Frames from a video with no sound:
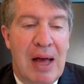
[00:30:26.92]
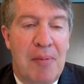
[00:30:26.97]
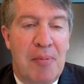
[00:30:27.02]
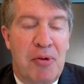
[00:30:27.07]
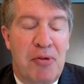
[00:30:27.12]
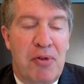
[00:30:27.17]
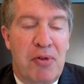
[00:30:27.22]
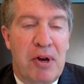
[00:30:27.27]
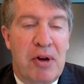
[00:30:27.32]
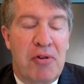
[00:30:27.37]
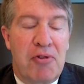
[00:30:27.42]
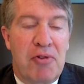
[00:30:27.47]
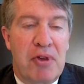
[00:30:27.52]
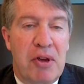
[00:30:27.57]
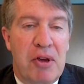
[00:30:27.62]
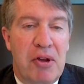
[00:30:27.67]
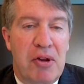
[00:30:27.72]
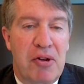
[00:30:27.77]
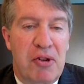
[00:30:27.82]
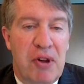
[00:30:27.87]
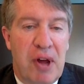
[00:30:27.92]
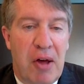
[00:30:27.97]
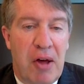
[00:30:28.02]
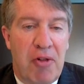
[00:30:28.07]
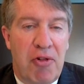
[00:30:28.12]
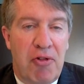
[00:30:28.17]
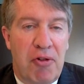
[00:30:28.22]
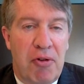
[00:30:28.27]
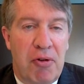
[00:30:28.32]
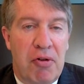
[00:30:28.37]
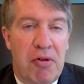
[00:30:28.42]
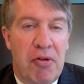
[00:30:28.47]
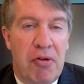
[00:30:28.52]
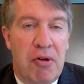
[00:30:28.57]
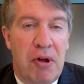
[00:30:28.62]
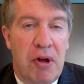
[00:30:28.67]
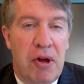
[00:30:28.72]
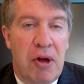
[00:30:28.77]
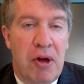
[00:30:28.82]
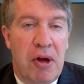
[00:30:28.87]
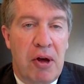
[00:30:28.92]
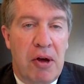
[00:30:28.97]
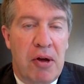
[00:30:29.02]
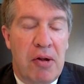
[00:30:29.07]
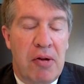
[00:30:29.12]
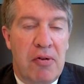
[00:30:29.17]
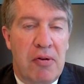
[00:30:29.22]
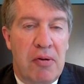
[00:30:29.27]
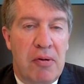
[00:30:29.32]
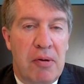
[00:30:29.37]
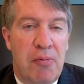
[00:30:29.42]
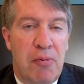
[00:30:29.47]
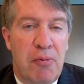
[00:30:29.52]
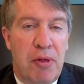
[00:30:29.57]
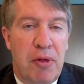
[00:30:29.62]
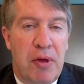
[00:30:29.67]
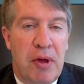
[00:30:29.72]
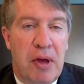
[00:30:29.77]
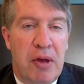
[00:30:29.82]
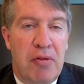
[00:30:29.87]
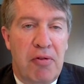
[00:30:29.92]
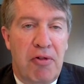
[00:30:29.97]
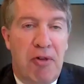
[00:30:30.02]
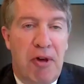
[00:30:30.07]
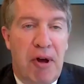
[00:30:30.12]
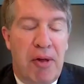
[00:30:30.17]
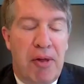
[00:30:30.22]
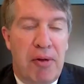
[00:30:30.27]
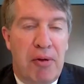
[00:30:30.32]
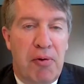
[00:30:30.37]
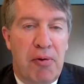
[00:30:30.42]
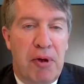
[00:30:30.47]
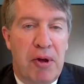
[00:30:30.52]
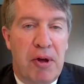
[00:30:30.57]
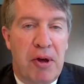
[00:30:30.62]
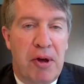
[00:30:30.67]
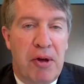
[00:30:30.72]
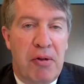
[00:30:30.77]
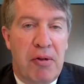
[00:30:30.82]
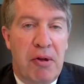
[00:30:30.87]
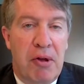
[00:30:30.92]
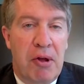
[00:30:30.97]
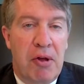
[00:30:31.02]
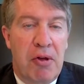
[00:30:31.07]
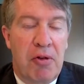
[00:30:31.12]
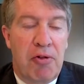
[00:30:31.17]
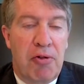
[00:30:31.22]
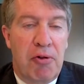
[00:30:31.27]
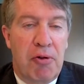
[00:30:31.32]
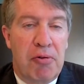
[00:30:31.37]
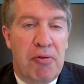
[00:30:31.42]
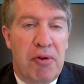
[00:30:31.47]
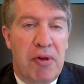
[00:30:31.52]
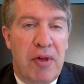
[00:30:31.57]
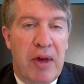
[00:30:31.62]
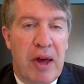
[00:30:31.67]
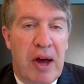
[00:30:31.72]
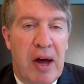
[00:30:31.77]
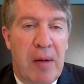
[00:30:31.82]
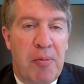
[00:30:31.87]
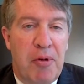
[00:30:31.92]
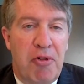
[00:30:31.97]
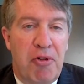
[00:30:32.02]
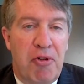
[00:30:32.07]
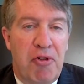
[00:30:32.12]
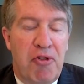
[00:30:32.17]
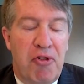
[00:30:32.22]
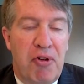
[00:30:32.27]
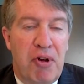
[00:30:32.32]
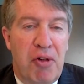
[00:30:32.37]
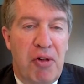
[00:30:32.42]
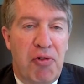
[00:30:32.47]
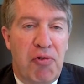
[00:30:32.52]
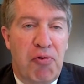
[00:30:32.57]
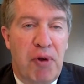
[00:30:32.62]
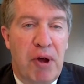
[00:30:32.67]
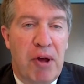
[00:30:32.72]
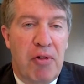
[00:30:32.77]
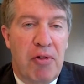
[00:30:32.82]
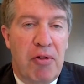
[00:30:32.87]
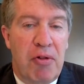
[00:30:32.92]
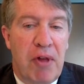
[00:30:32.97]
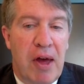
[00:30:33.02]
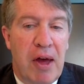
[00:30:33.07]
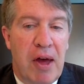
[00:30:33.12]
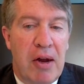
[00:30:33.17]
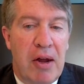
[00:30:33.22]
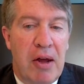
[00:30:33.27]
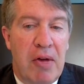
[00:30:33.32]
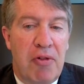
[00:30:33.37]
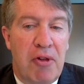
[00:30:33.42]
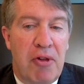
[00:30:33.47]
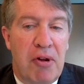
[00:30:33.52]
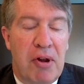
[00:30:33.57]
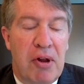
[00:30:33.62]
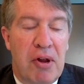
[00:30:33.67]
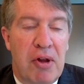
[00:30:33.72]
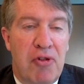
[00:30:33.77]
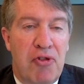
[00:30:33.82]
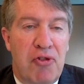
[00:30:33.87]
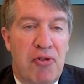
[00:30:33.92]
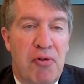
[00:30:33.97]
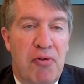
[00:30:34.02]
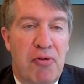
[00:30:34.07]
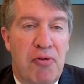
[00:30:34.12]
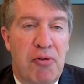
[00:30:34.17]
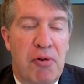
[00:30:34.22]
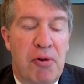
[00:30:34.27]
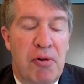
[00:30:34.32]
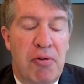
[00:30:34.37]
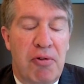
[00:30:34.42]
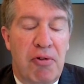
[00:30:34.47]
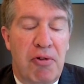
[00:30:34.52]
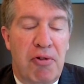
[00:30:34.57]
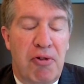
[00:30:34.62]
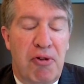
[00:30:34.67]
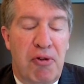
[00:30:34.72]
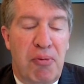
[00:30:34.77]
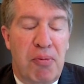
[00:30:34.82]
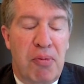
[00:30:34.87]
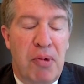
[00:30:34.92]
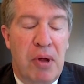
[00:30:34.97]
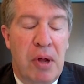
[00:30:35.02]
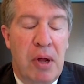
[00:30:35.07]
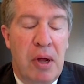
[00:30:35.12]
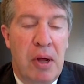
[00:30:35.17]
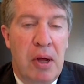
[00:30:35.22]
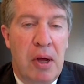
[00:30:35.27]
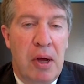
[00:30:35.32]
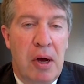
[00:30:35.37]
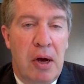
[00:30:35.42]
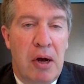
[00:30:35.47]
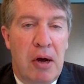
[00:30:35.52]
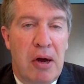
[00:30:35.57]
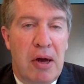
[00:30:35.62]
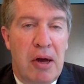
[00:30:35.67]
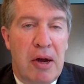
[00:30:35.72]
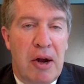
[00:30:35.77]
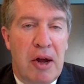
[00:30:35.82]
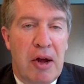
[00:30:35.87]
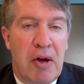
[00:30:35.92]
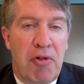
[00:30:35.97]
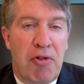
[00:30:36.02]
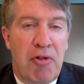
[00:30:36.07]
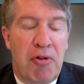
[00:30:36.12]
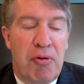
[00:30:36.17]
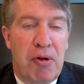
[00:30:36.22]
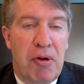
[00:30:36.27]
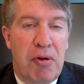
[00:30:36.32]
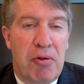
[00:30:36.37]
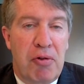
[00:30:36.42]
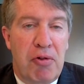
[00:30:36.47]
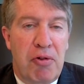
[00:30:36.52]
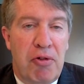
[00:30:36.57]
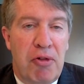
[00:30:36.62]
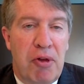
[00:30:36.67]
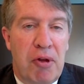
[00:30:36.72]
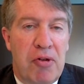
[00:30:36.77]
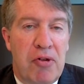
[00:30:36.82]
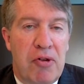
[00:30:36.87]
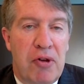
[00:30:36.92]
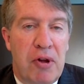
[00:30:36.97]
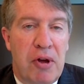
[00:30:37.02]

politically contested within South Korea. Certainly, the opposition has raised that as an issue of criticism. And I also noticed that,